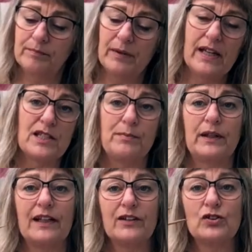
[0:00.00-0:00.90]
my
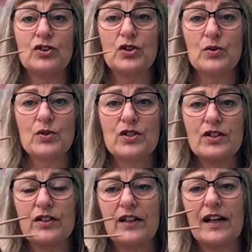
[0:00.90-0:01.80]
husband got to
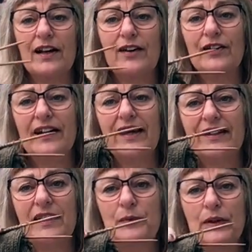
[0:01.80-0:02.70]
choose the color,
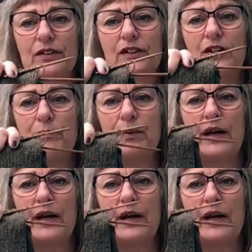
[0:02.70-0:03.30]
and he wanted a